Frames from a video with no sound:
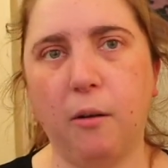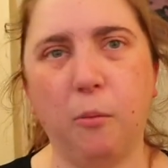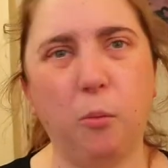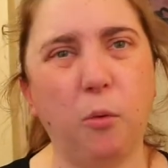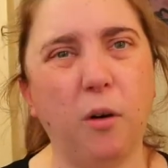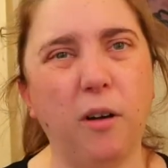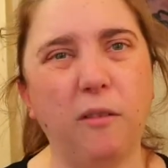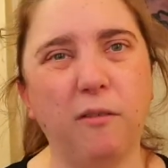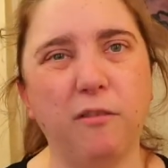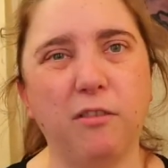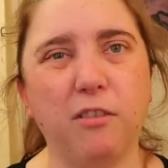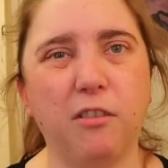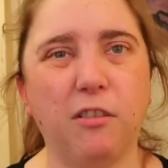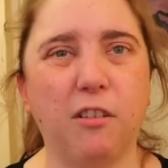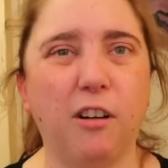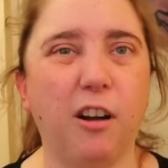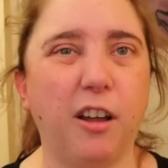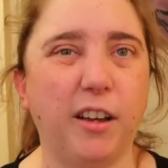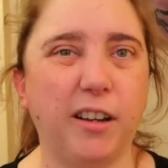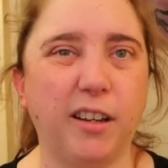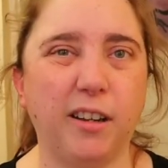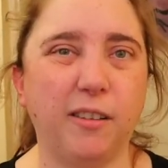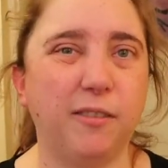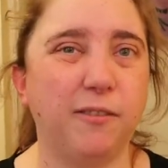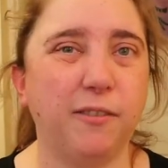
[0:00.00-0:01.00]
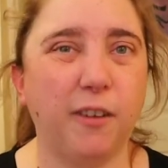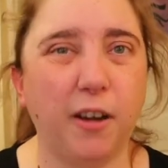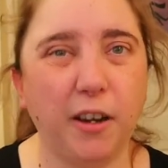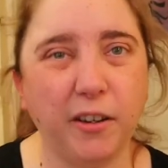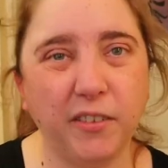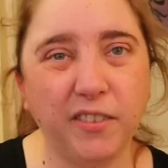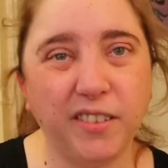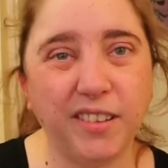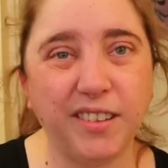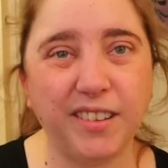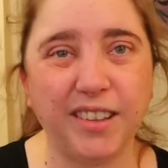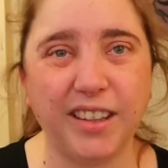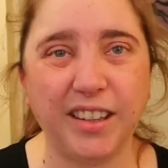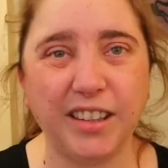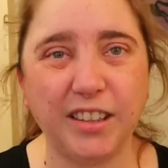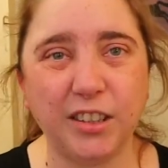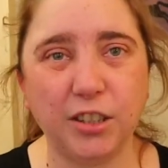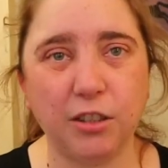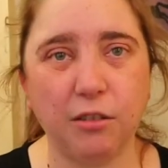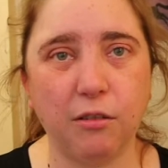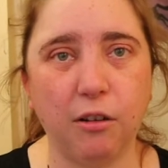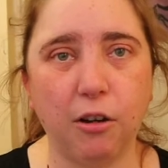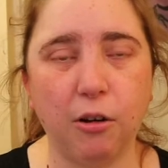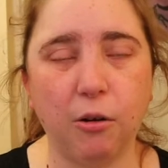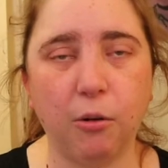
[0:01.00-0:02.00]
one for like a 5 to
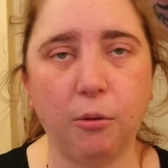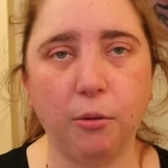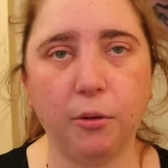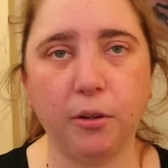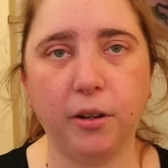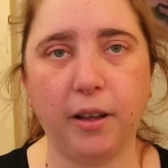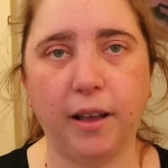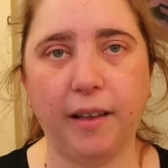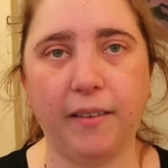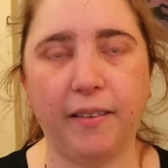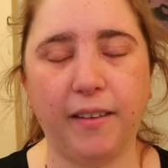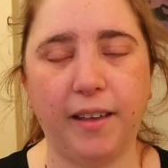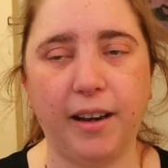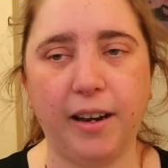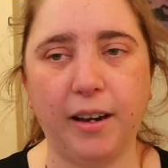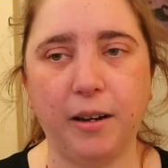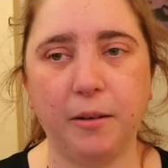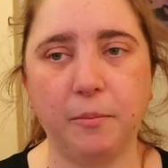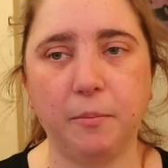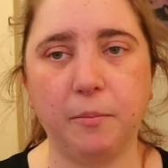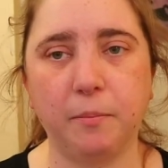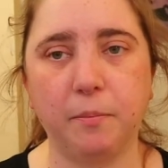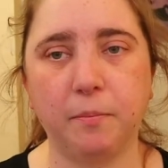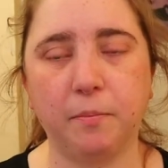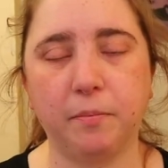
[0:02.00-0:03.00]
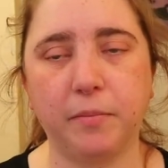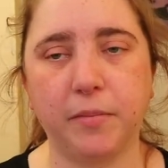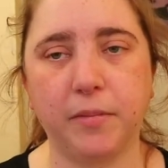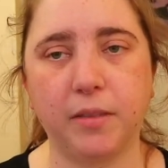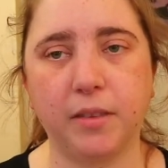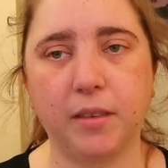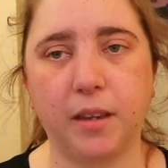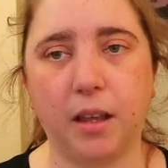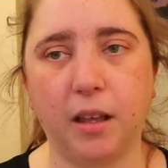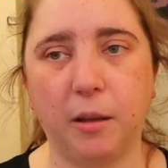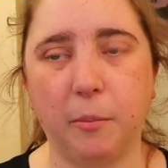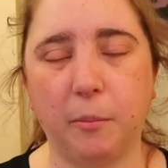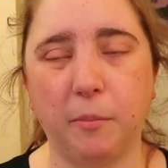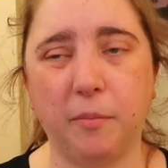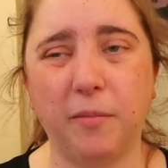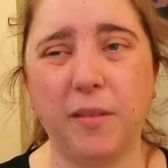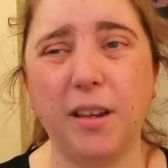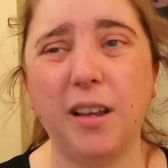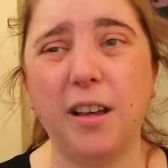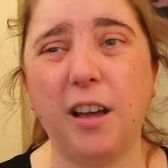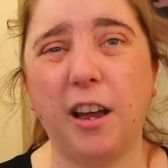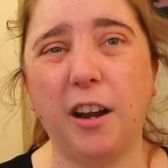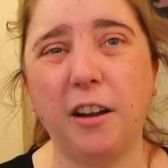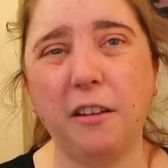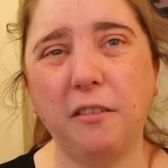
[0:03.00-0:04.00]
6 year old, and then I
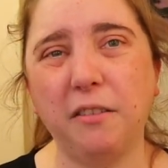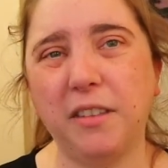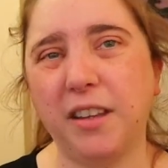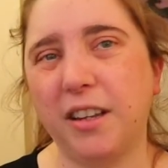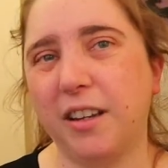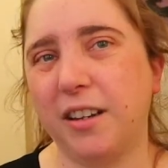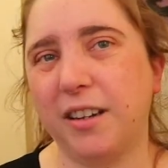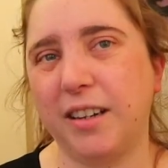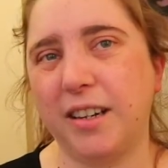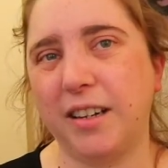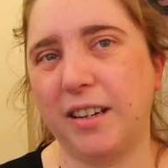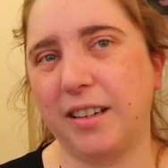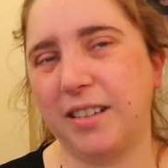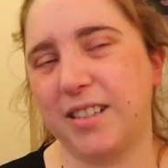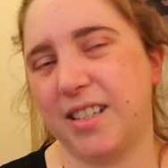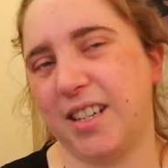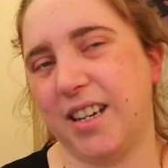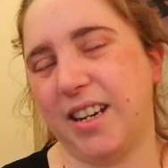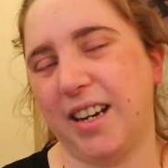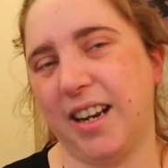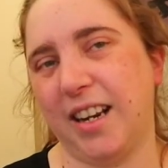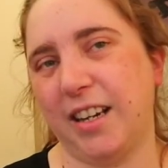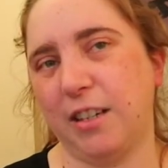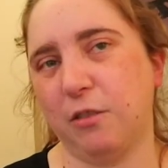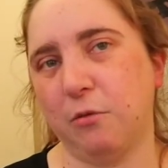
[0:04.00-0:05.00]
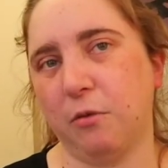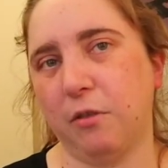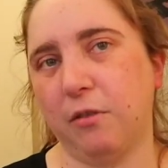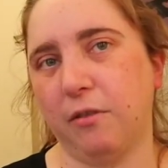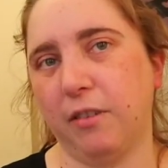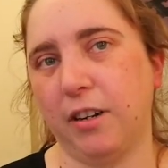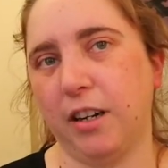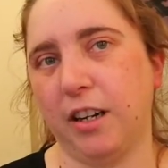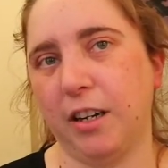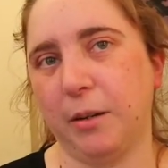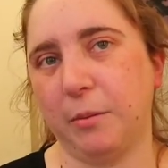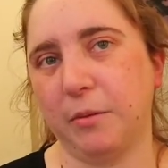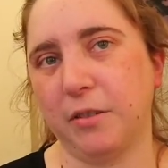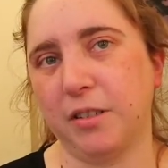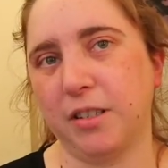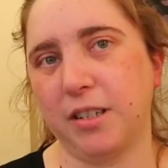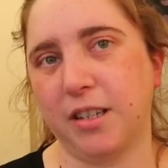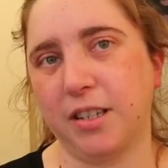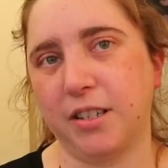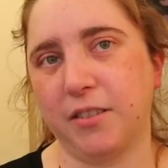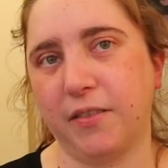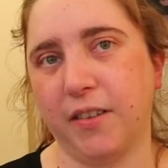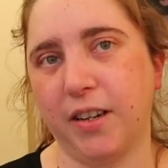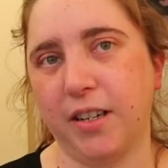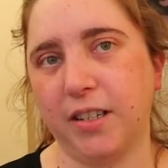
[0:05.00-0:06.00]
don't think I need a teenage one really, because
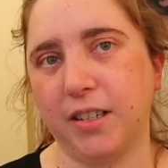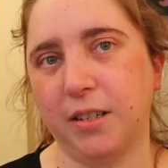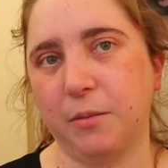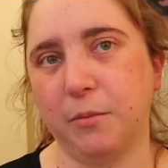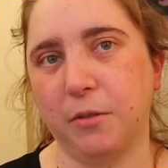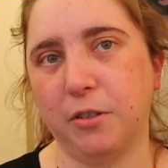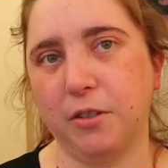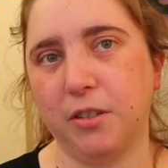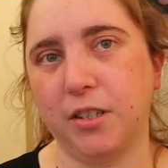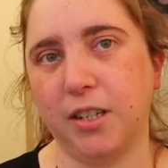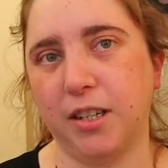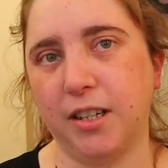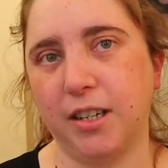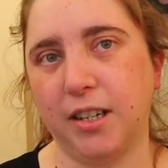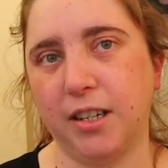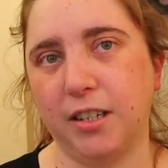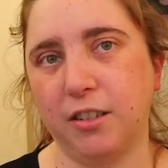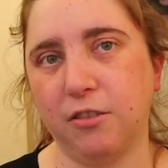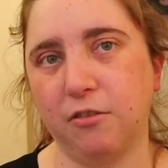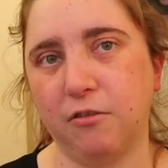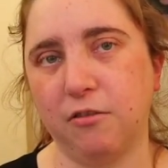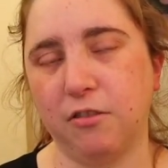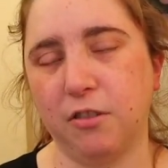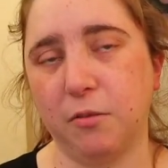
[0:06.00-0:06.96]
let's face it, most teenagers are